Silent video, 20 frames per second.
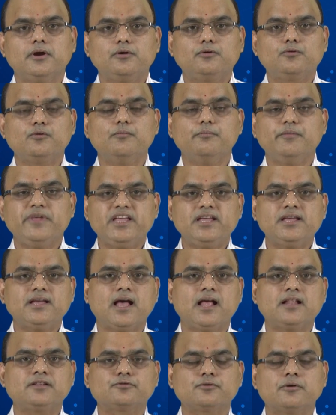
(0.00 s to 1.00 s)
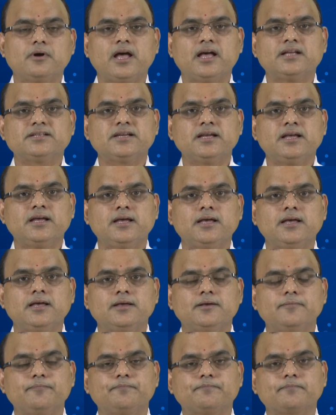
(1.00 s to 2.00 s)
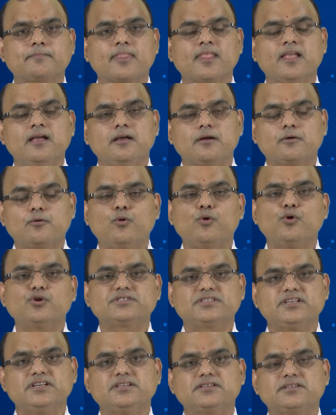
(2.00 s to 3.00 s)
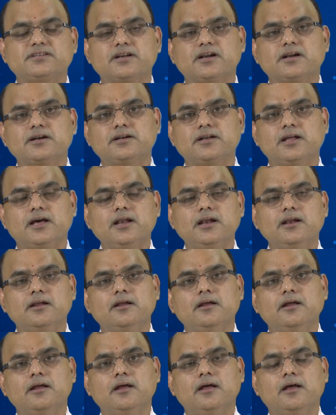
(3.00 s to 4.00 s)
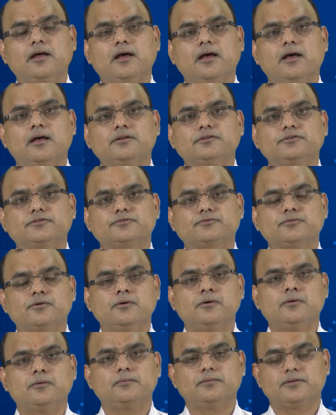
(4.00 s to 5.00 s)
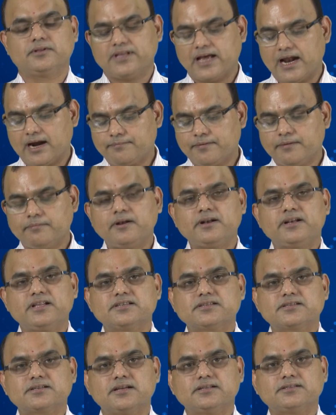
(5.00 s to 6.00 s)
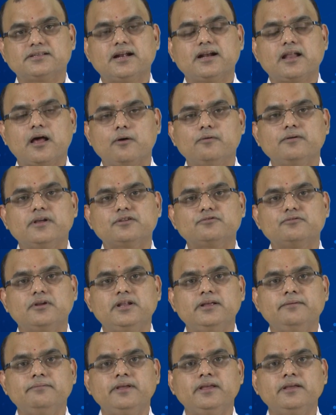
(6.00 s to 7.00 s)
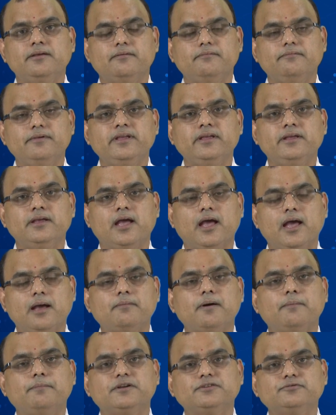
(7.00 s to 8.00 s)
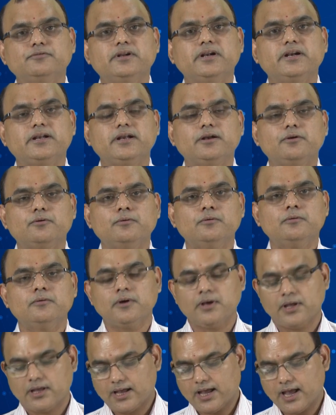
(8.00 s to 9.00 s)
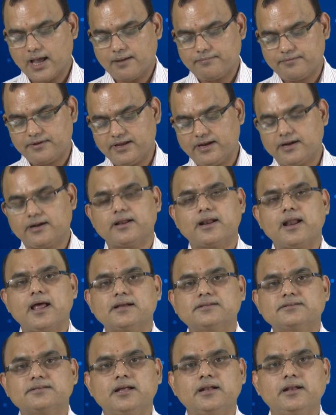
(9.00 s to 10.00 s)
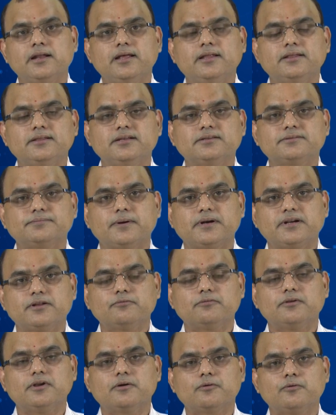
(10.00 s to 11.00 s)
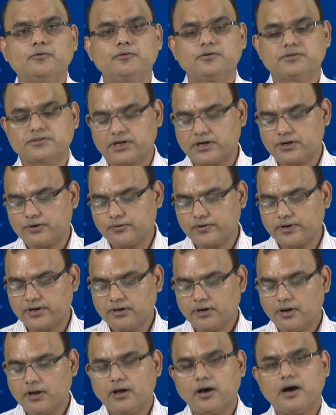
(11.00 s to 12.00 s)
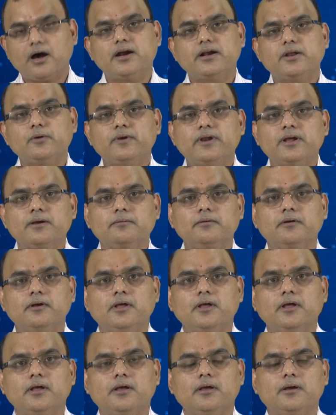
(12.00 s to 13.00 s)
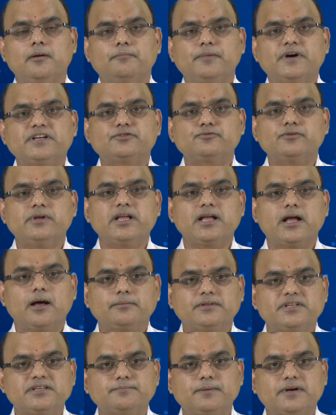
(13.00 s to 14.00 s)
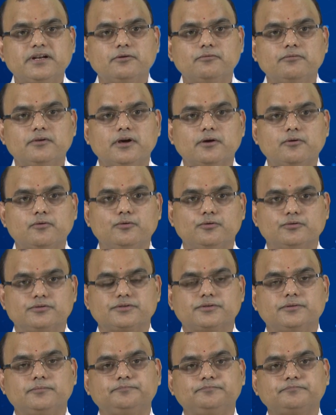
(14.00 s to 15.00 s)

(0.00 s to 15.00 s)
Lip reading: to me also as a course instructor. So, that we will discuss that how actually we have opportunity to have interaction in this particular course or during pursuing of this particular course.